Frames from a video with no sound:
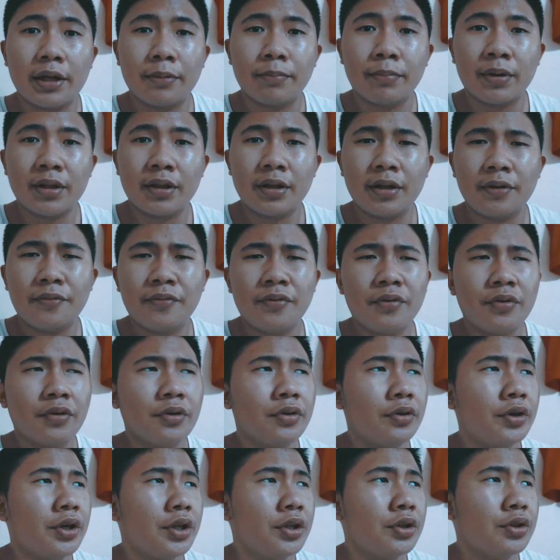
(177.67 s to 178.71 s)
But if you're
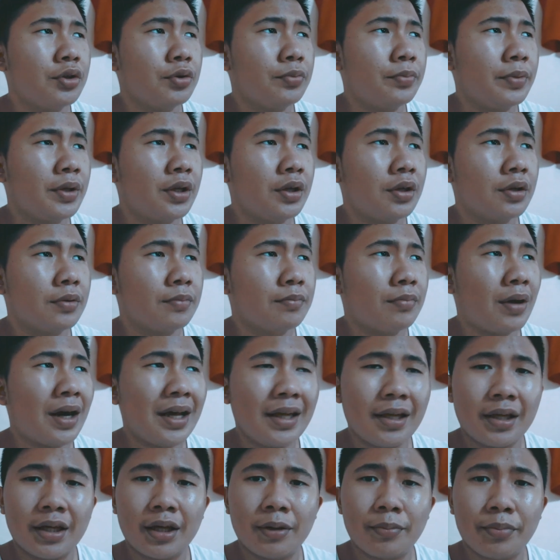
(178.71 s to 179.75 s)
going to be
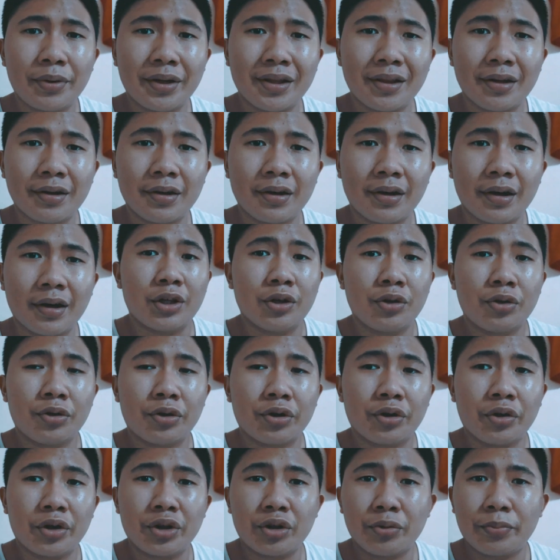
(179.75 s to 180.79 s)
buying a breeder,
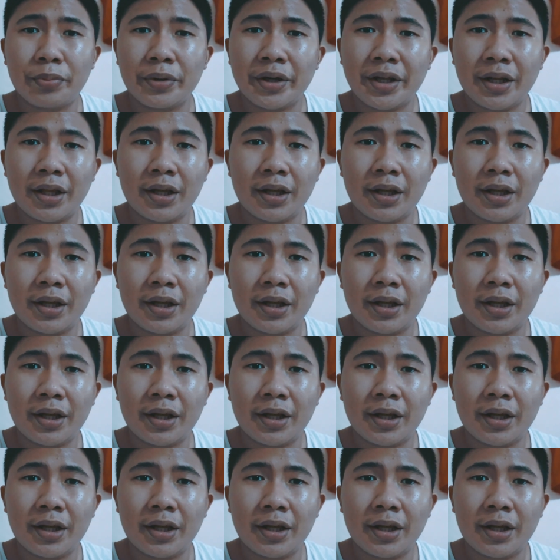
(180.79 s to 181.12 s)
you're going to breed